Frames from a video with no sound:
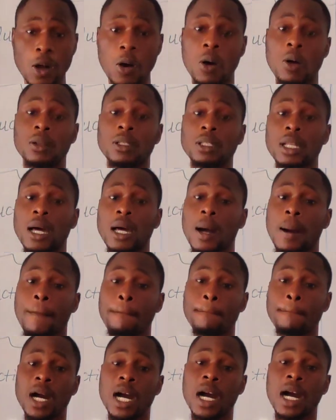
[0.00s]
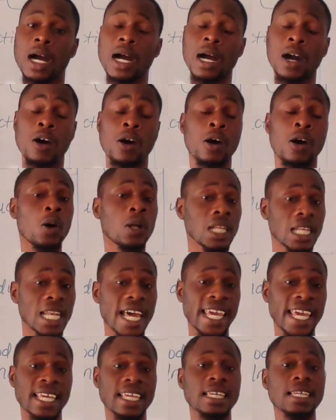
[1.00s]
Are
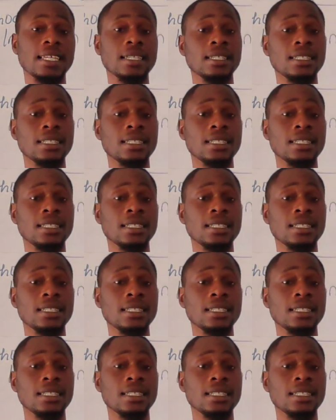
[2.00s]
unlike.